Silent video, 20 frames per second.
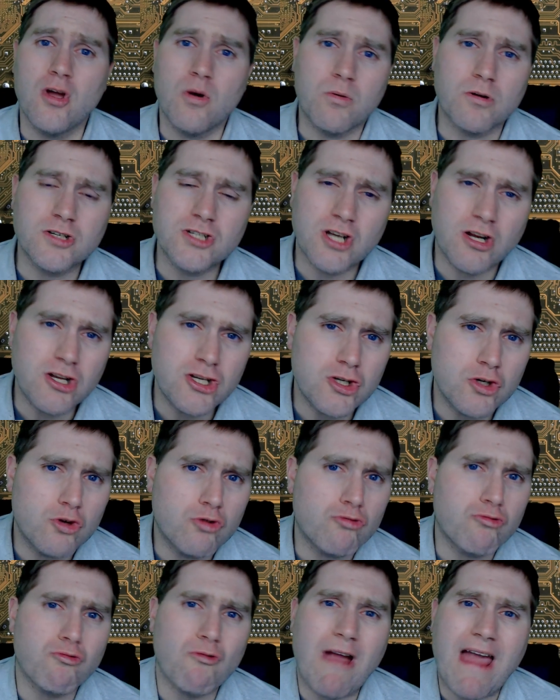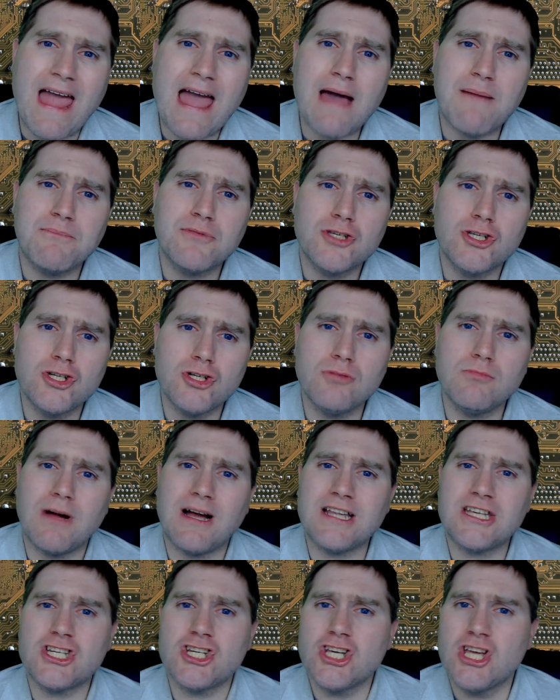were starting to grab too
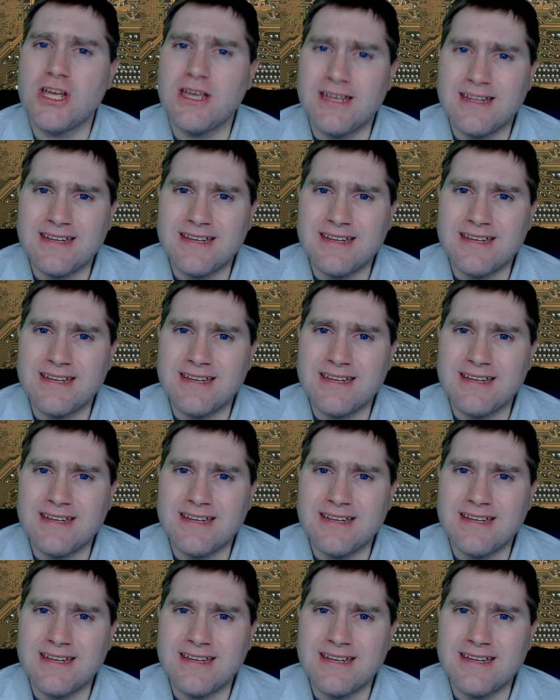much